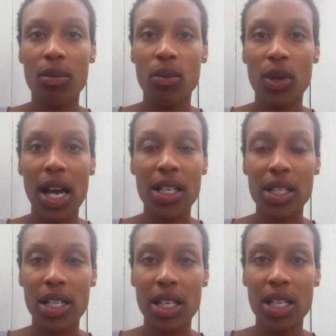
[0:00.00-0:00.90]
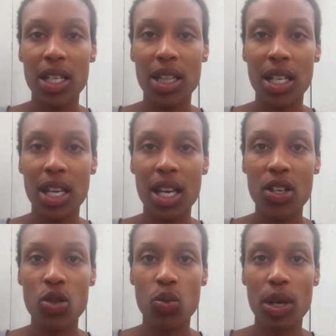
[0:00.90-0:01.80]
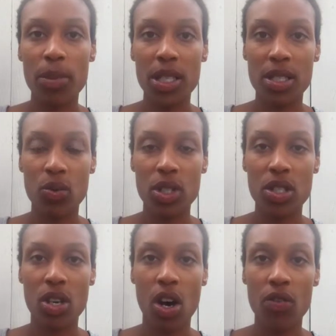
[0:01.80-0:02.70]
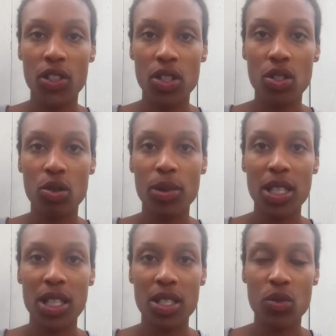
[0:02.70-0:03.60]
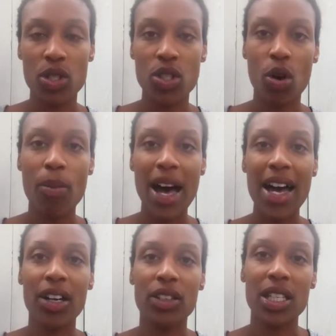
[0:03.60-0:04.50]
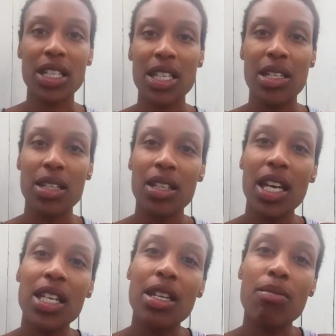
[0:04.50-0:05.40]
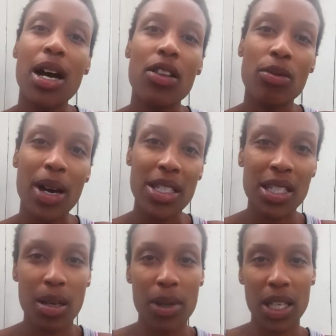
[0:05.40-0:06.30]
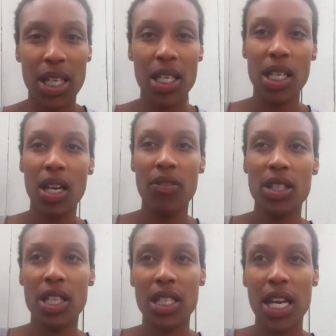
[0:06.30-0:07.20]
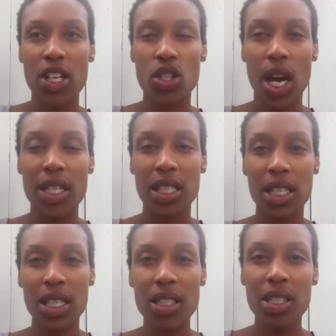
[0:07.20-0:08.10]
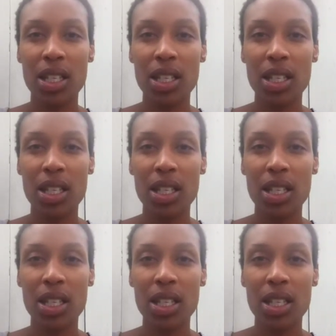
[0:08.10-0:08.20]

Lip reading: when I couldn't eat anything else. One, because it was soft, and two, because it was so mild, it didn't bother my stomach. Any and everything that I tried to eat,